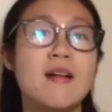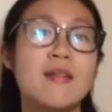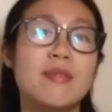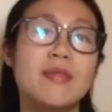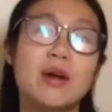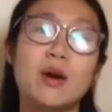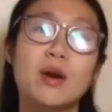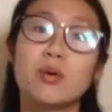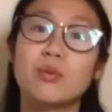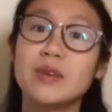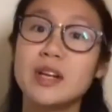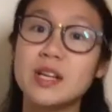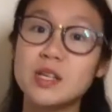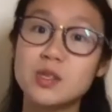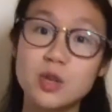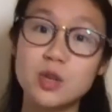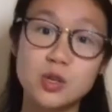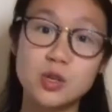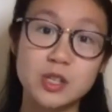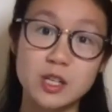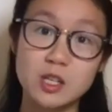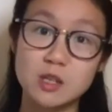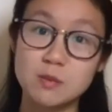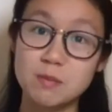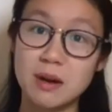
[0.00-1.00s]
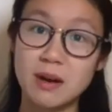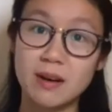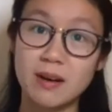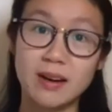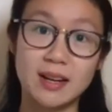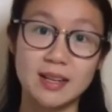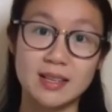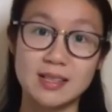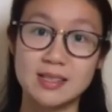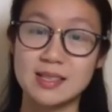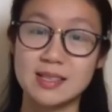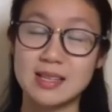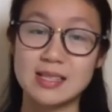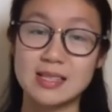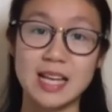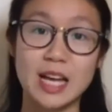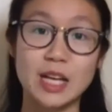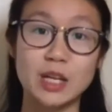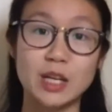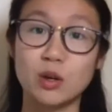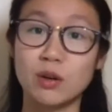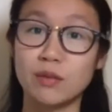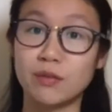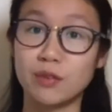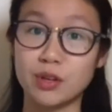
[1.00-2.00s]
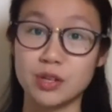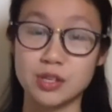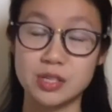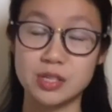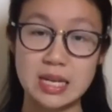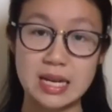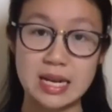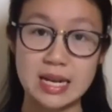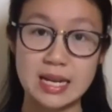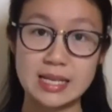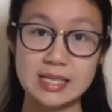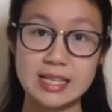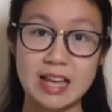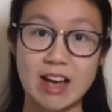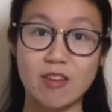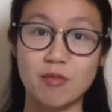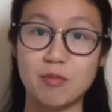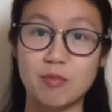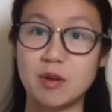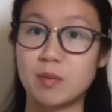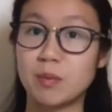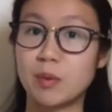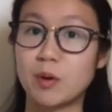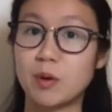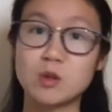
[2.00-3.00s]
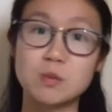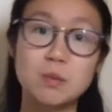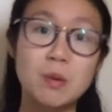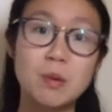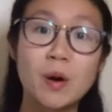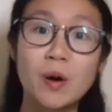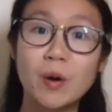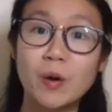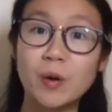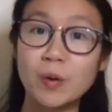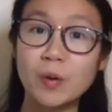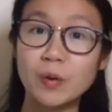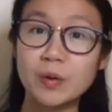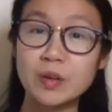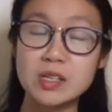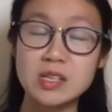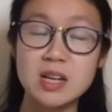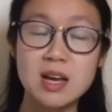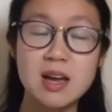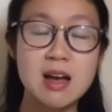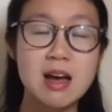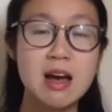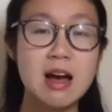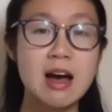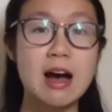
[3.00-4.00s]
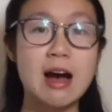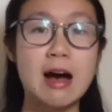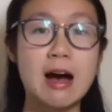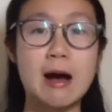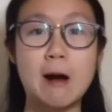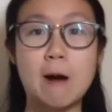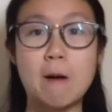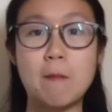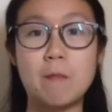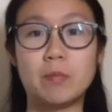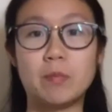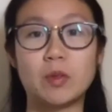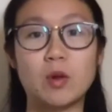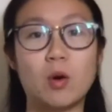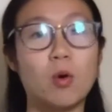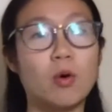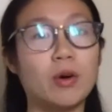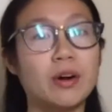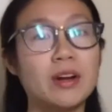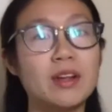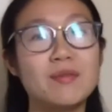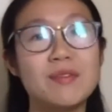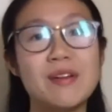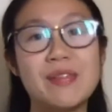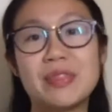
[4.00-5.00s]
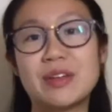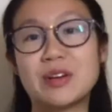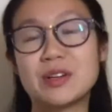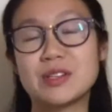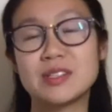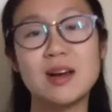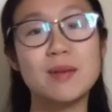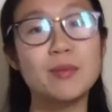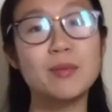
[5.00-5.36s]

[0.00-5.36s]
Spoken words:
their research experiences at universities have been postponed, or even their summer